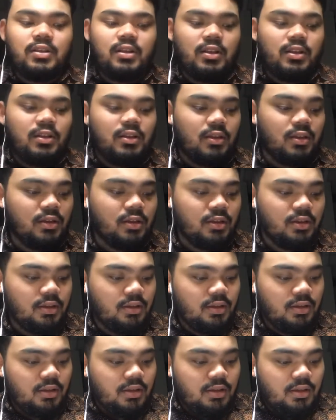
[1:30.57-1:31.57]
still the
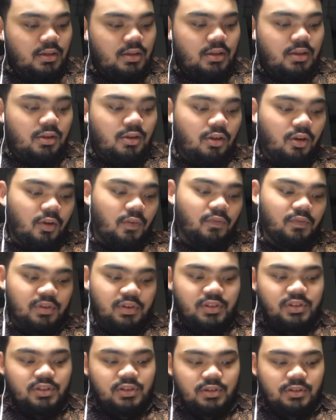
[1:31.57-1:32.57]
law of
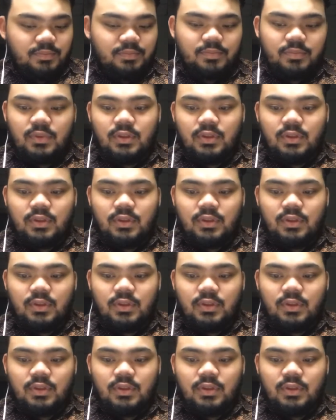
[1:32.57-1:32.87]
inertia.